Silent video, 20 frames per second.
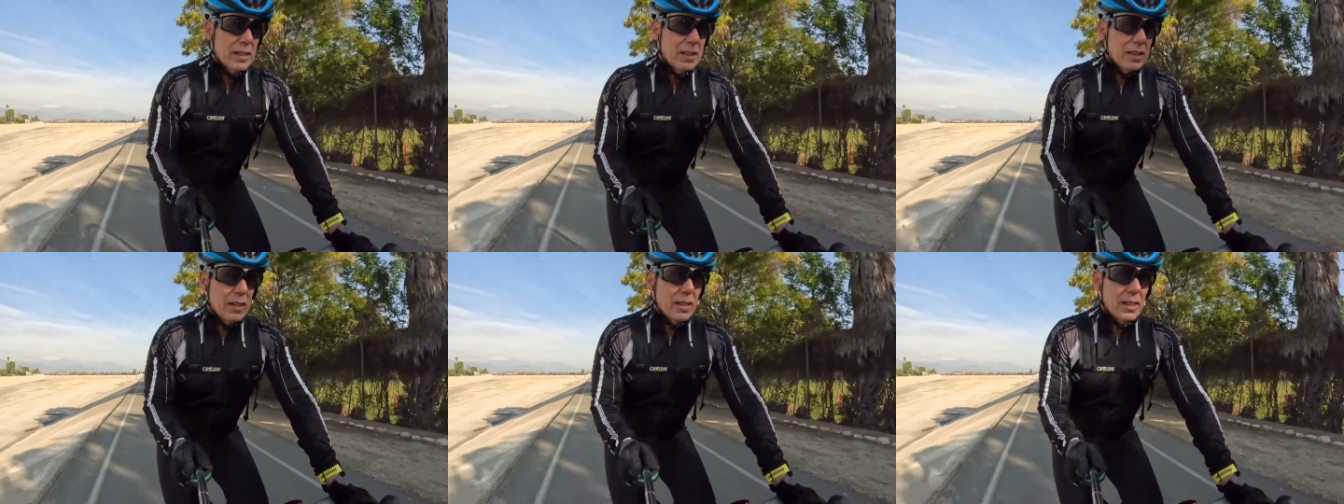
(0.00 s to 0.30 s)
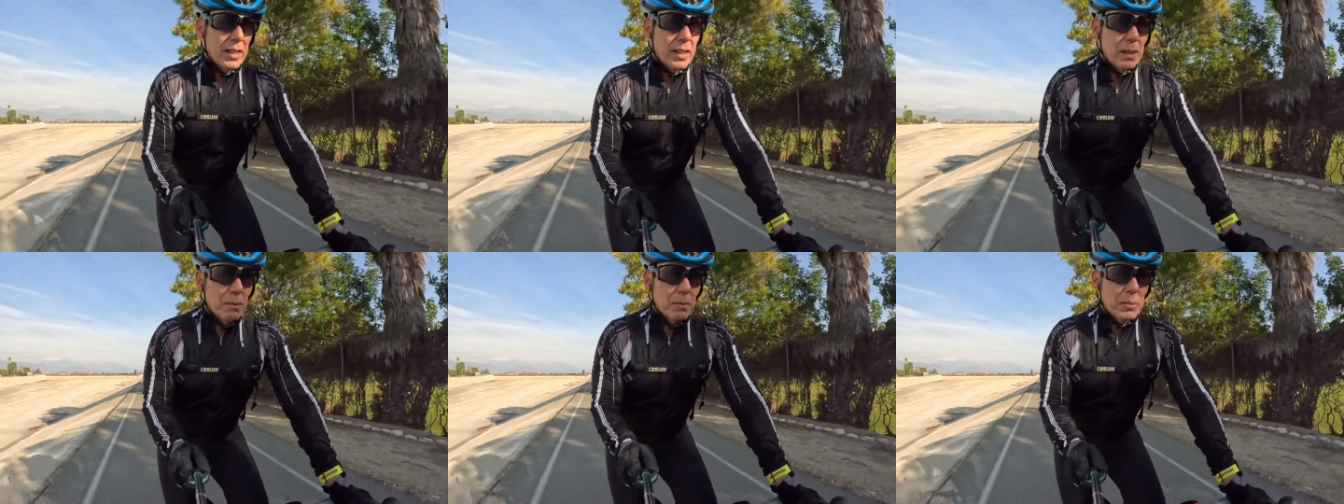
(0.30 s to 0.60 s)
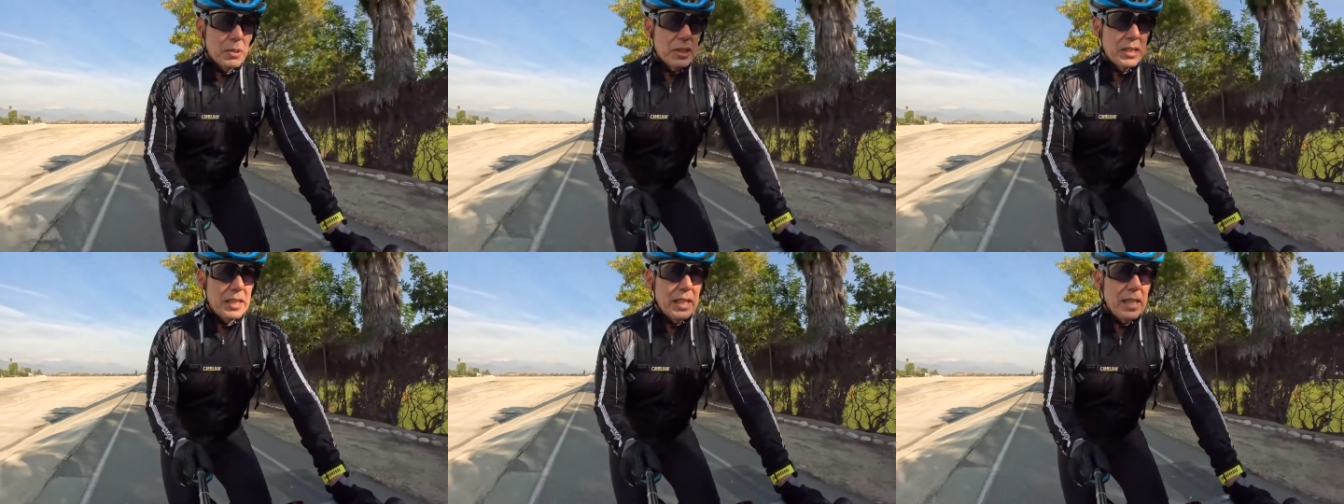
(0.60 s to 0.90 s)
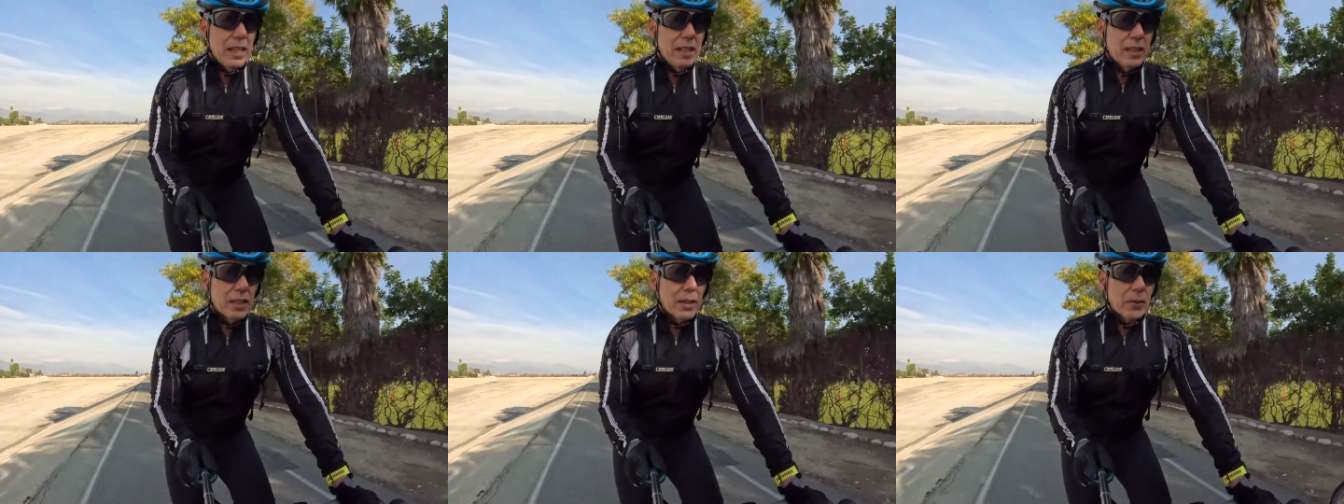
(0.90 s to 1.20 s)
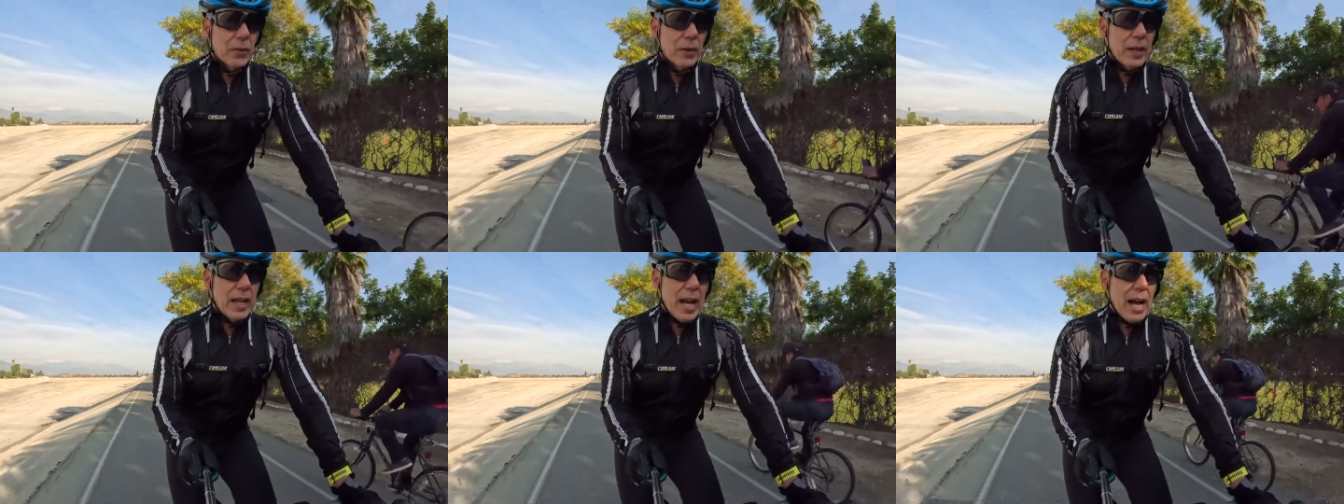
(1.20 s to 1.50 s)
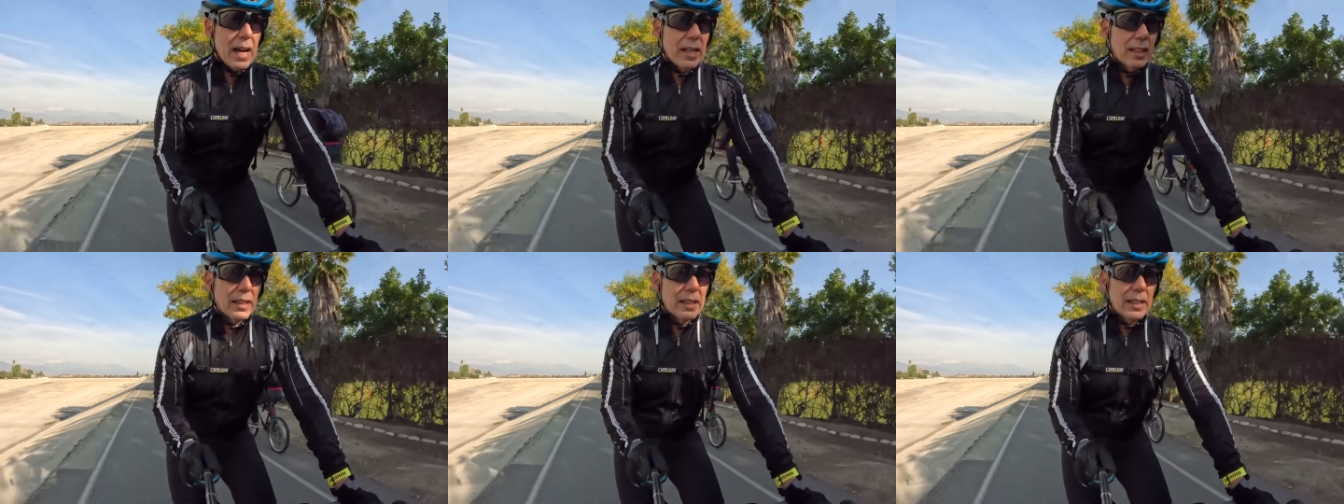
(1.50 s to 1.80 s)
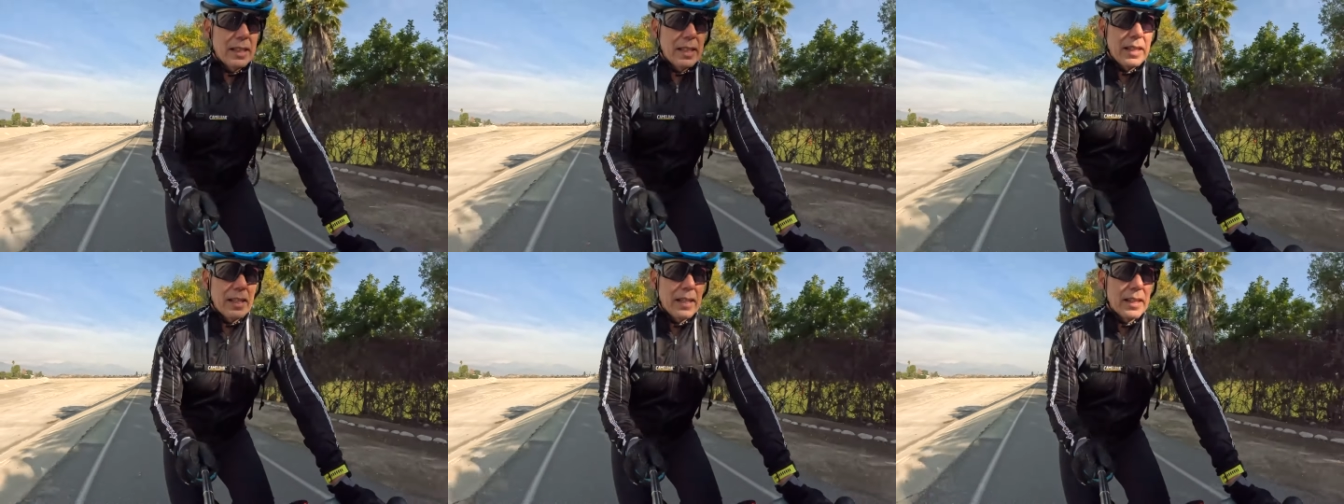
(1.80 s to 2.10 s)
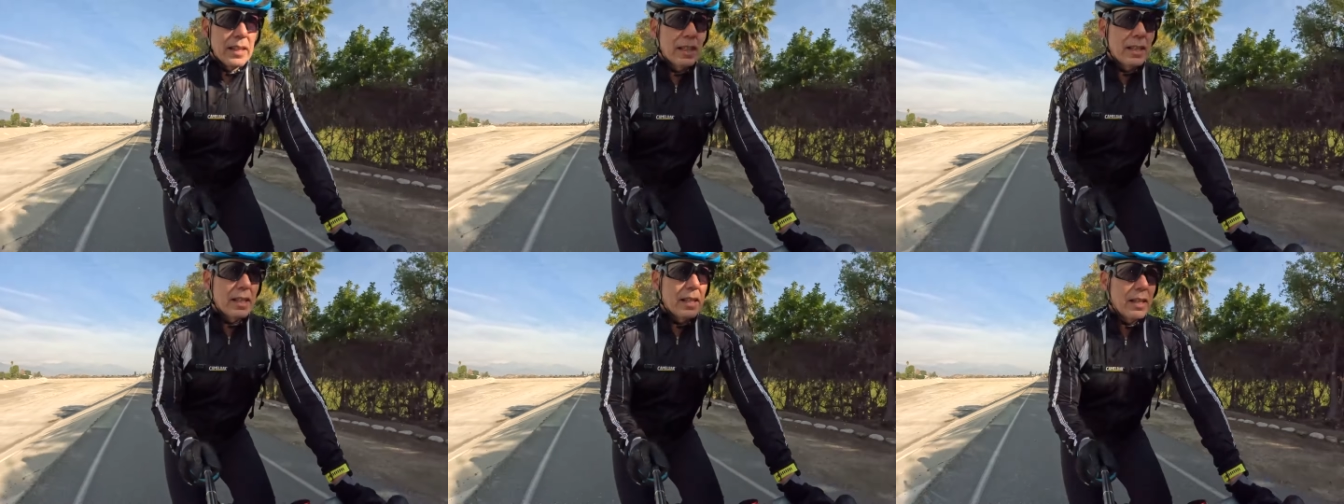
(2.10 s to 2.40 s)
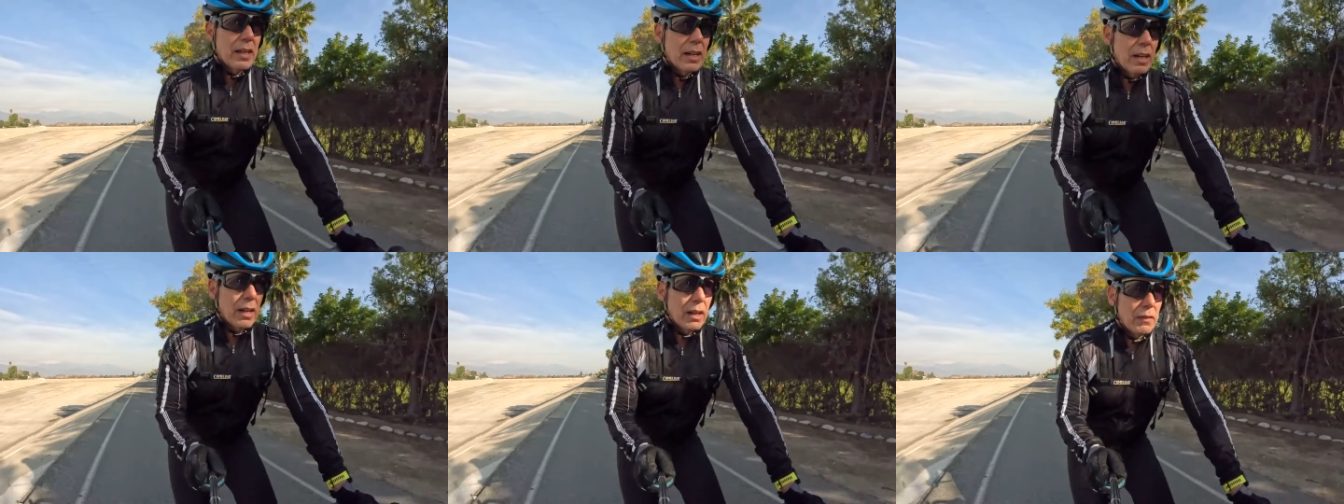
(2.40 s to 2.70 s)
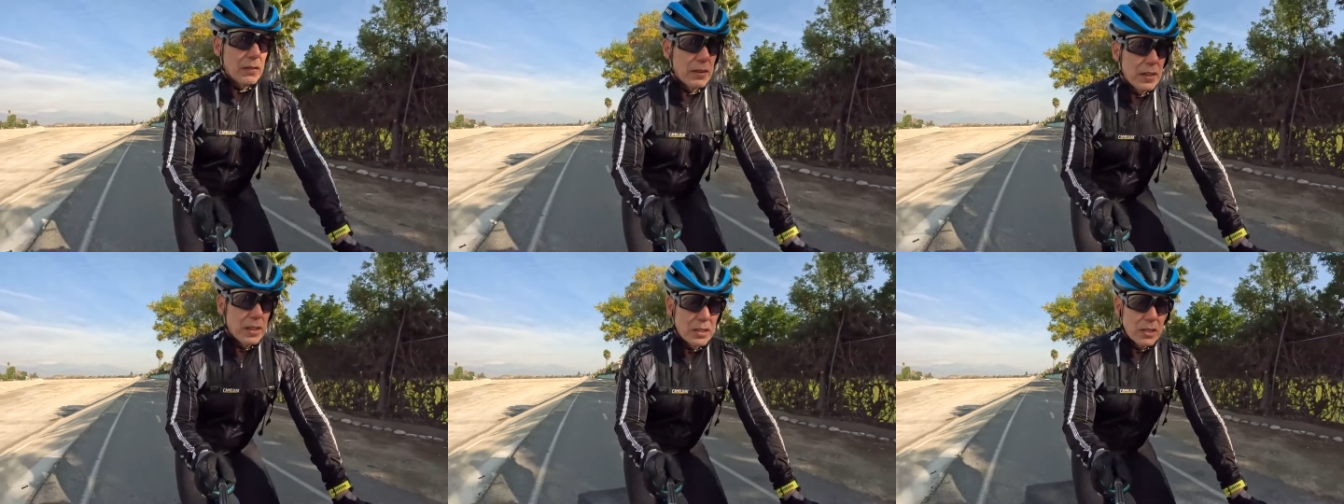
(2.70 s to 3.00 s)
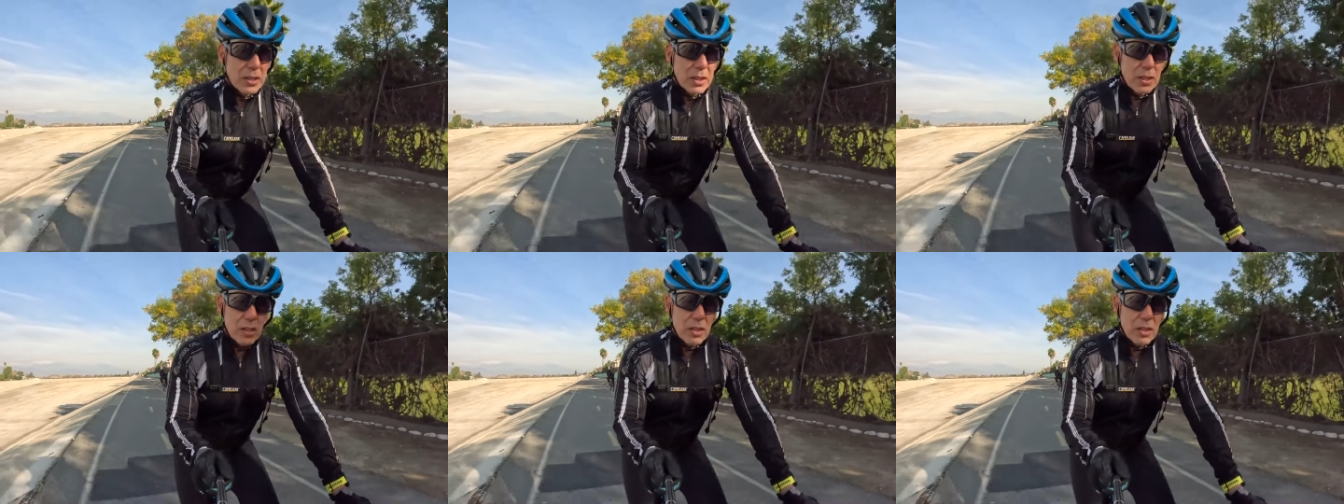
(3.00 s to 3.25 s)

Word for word: um, see the reality of this